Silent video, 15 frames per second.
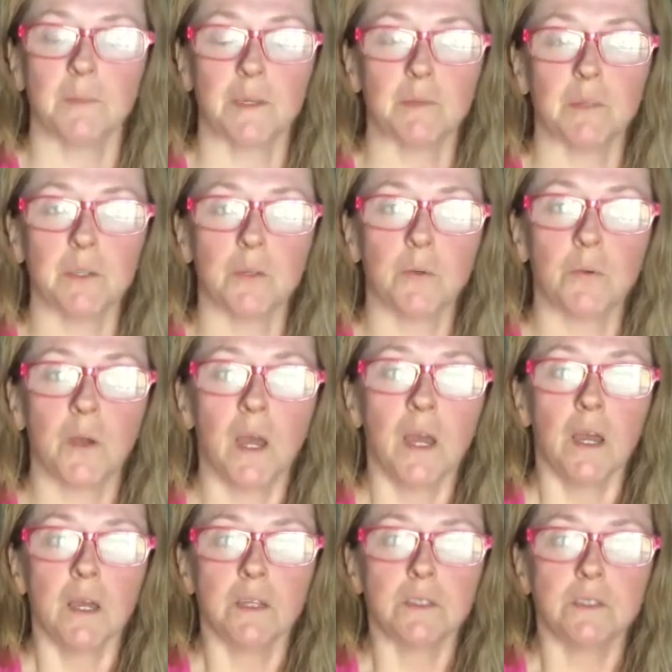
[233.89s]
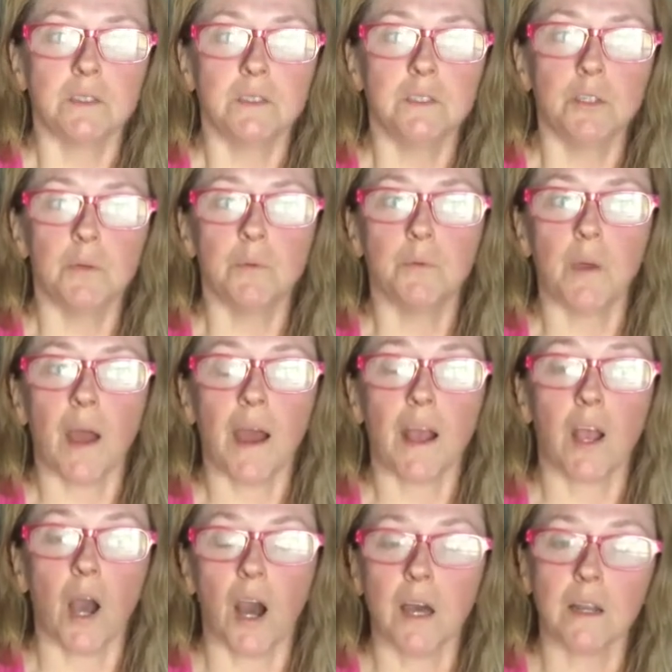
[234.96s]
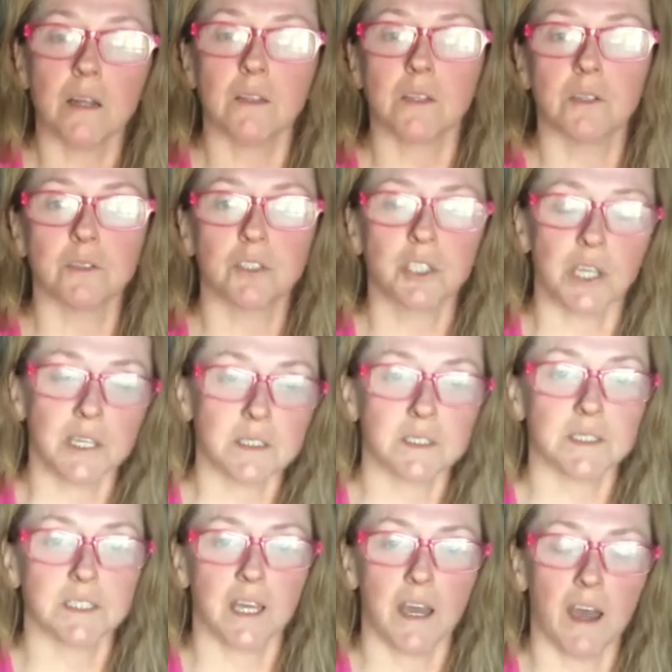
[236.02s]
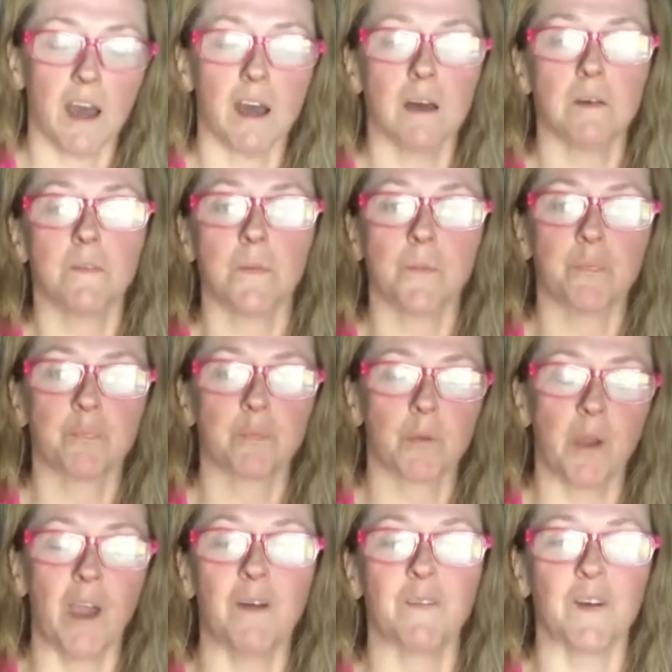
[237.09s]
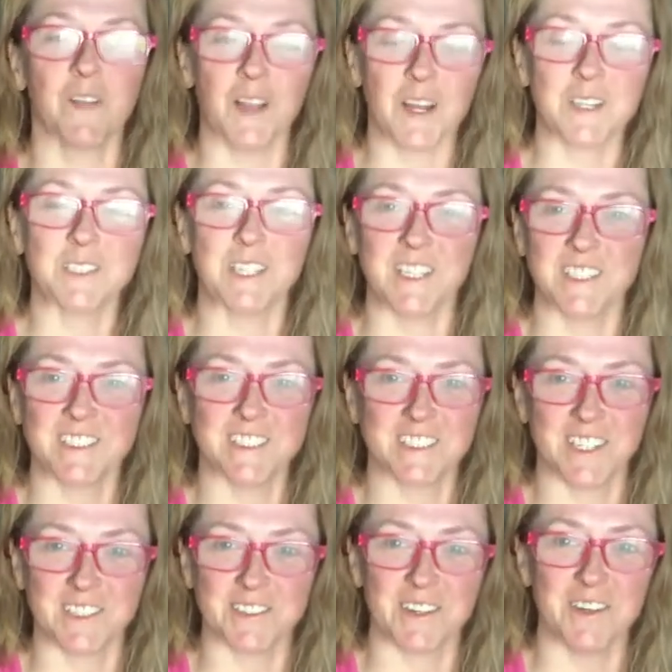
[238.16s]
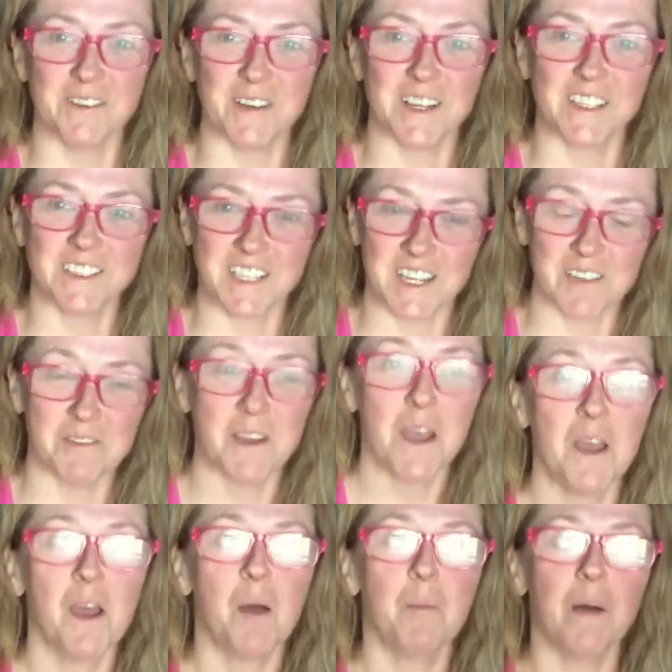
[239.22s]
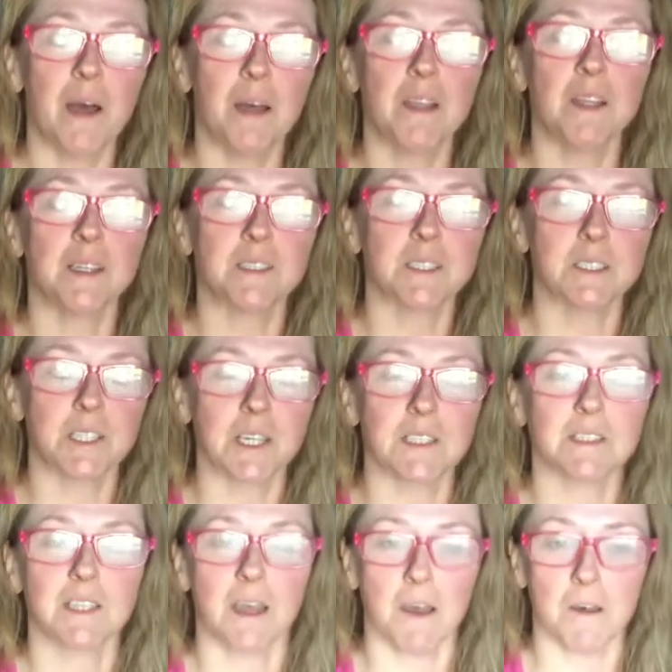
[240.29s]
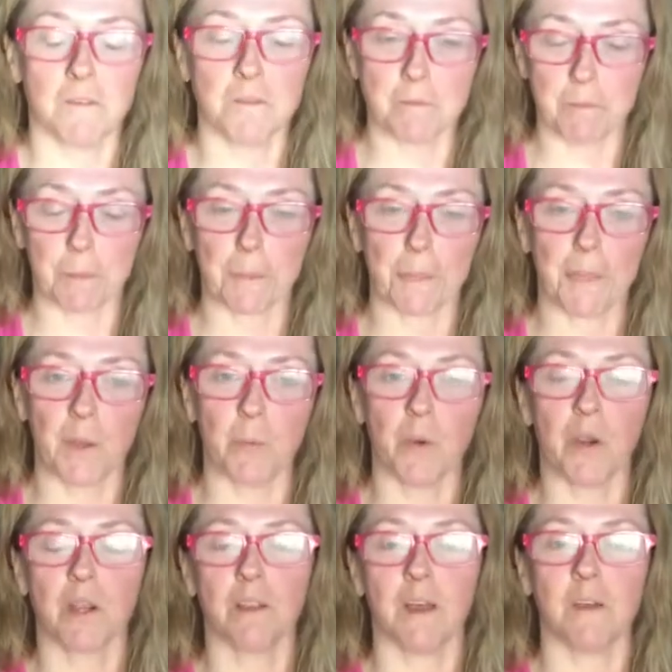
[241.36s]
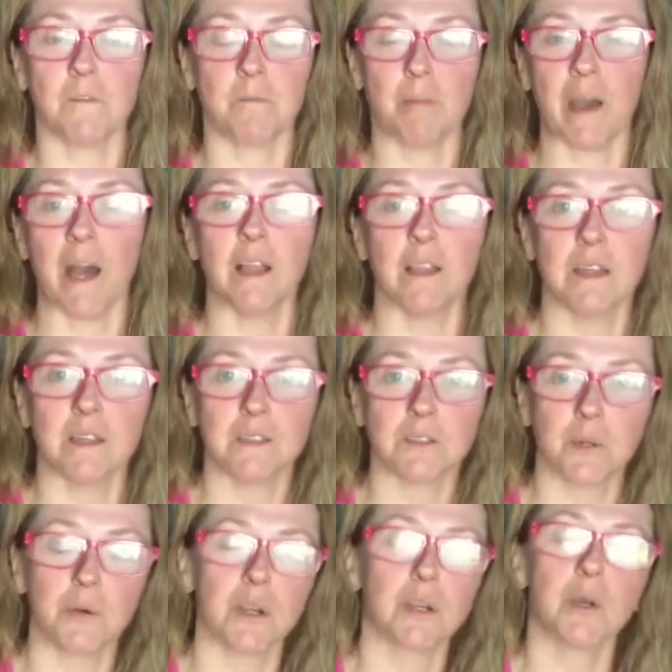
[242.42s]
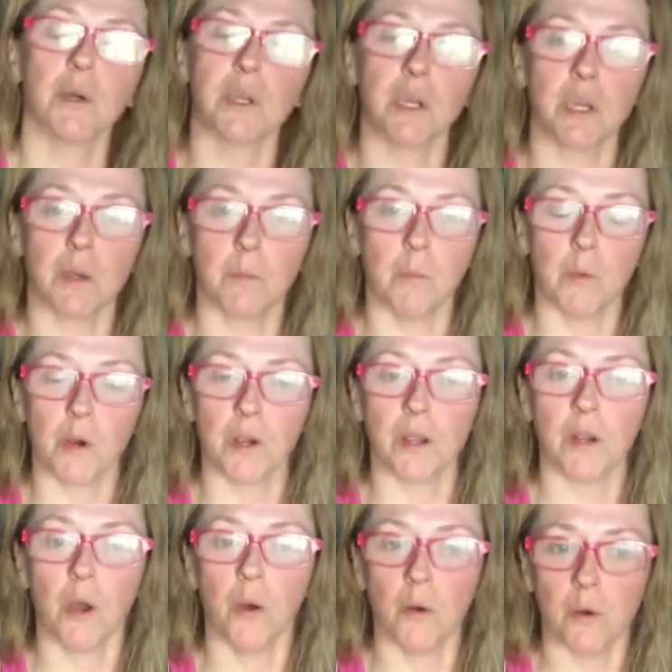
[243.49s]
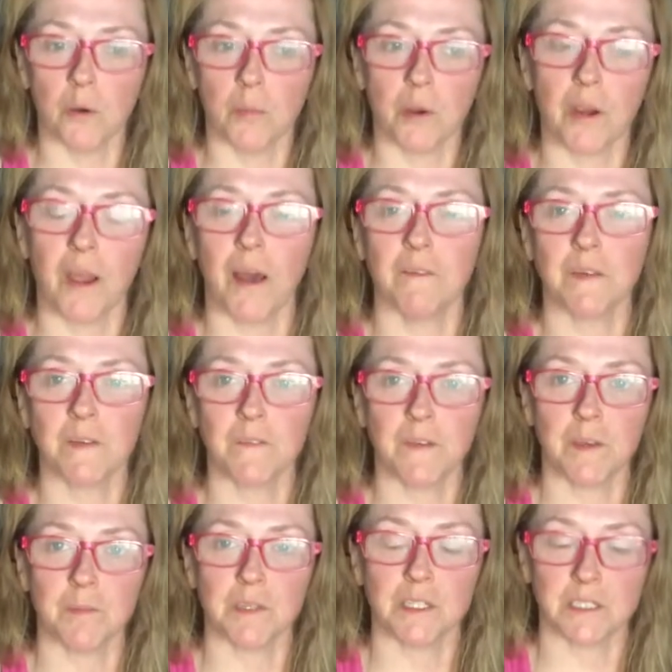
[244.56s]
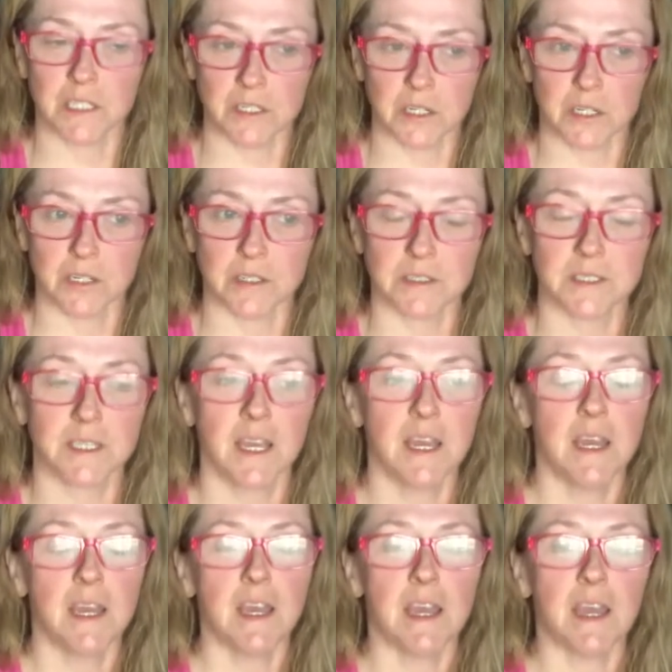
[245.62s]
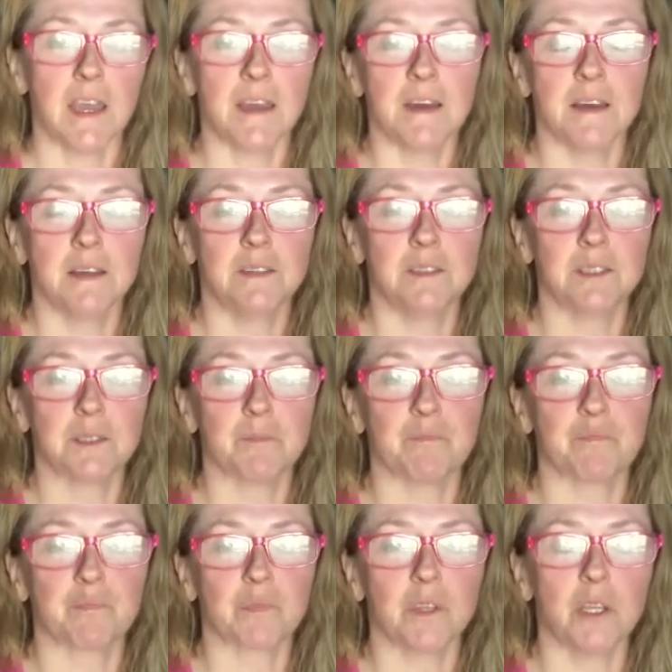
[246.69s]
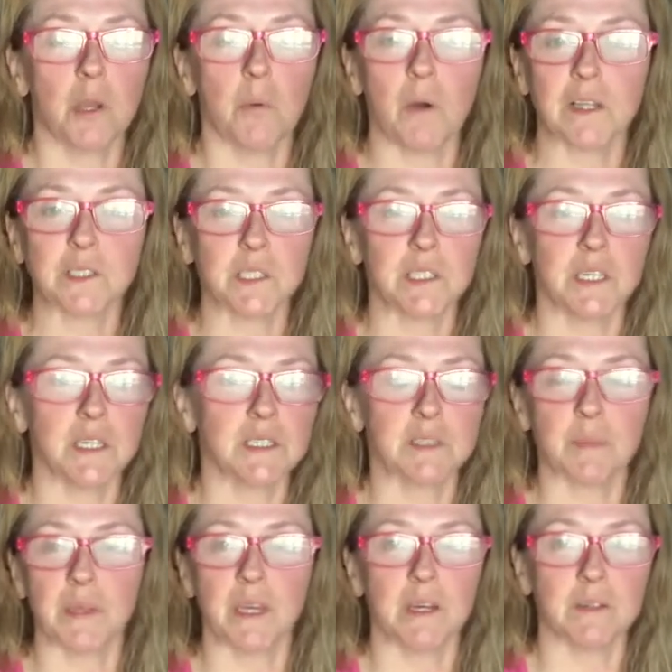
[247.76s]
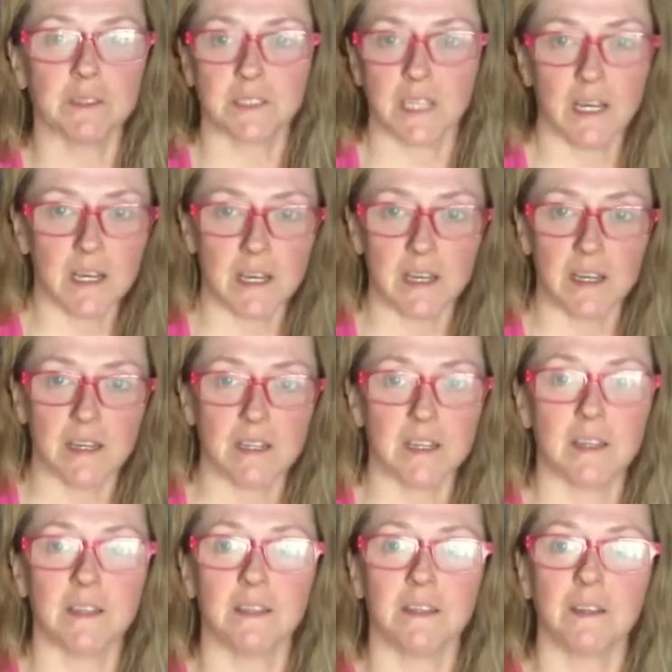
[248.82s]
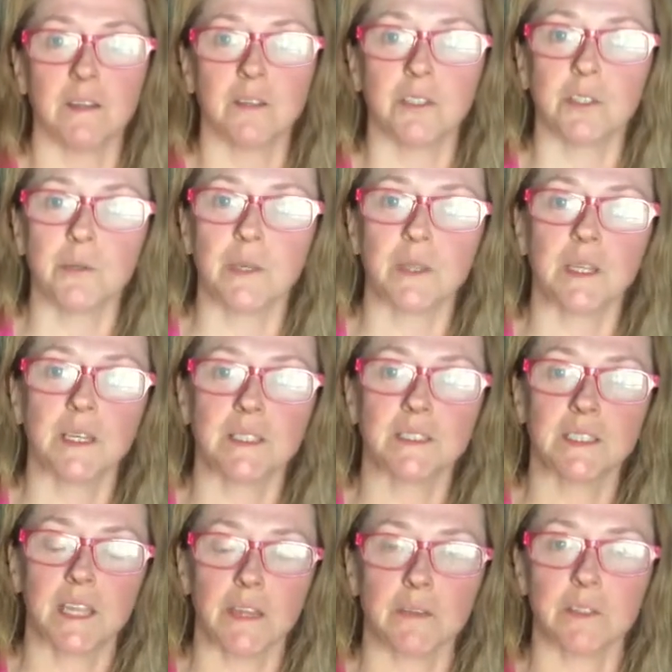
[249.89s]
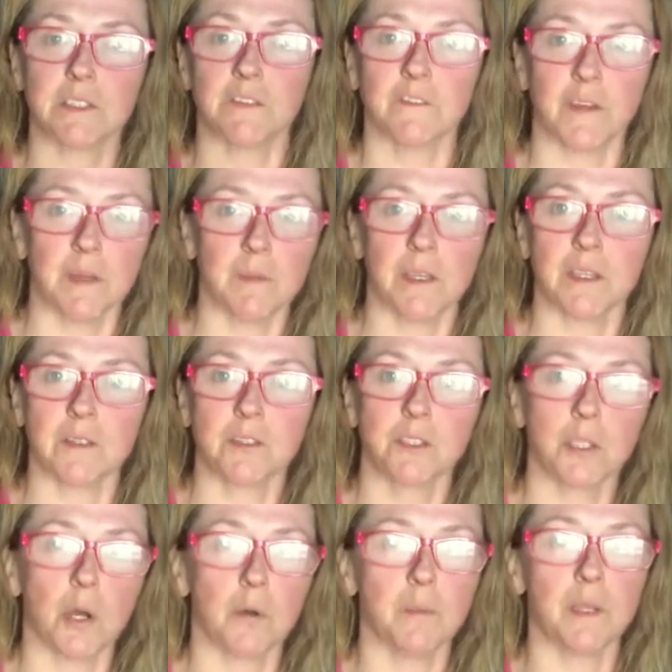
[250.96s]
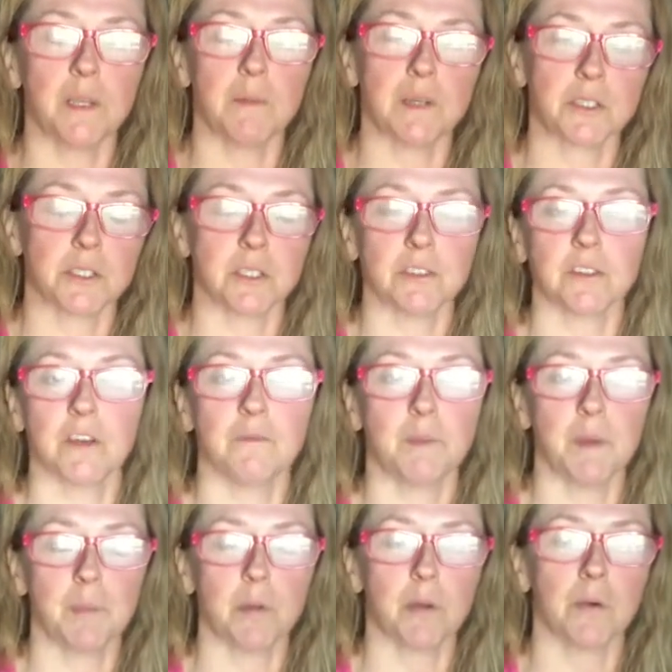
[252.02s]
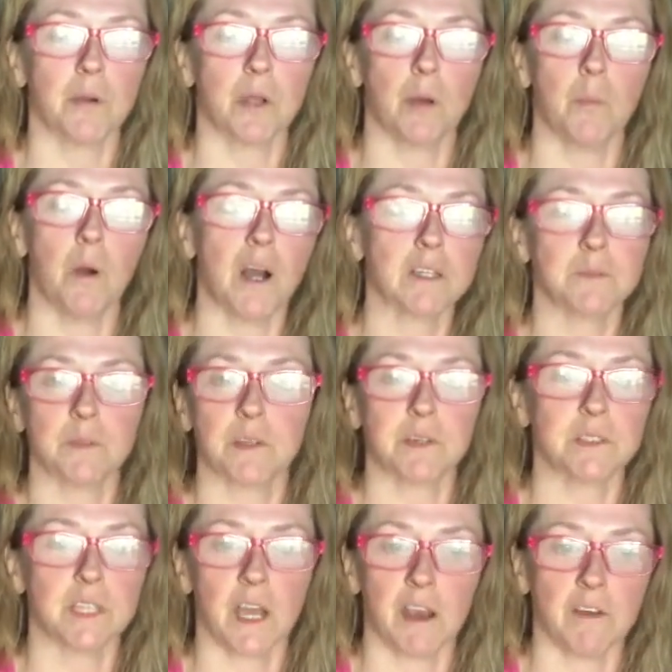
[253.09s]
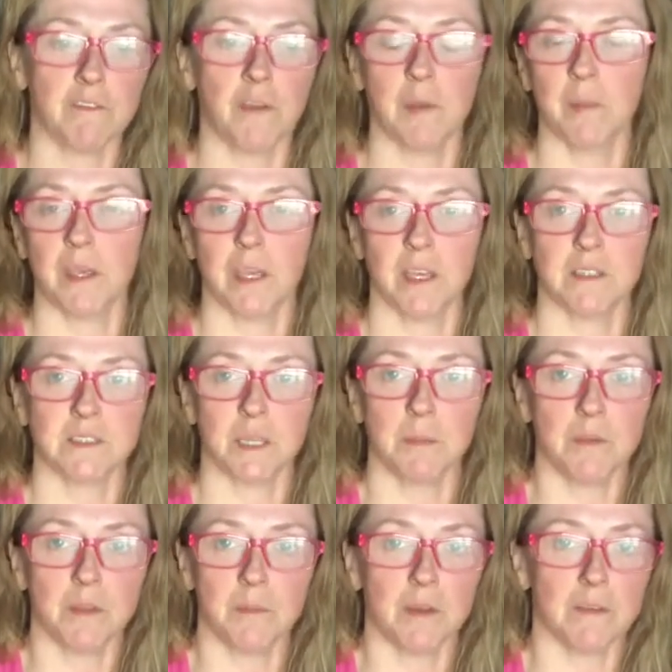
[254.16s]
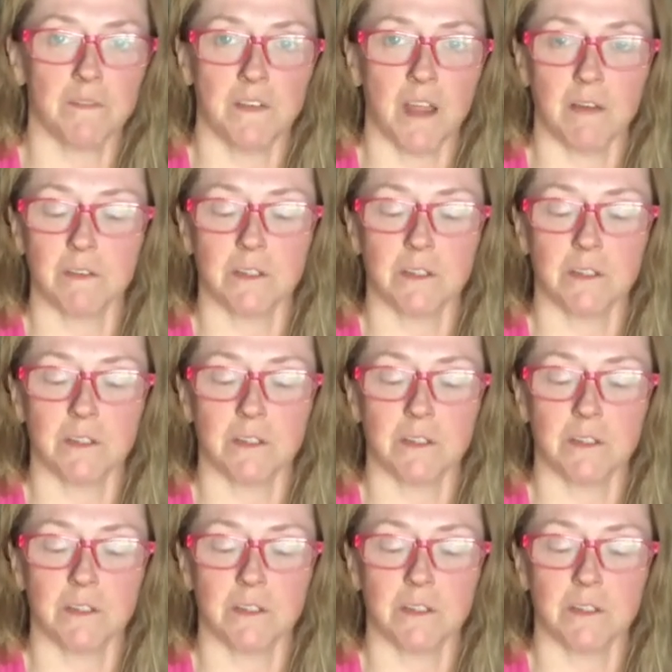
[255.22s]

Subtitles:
Maybe you got a little chance to we have a lot of chances because we're home all the time, but it's a chance to have the work-life balance, or cooking more at home, or having family dinners, and watching kids play outside and doing things together as a family. There's so many pictures of people going on walks with their entire family, and some of them I've never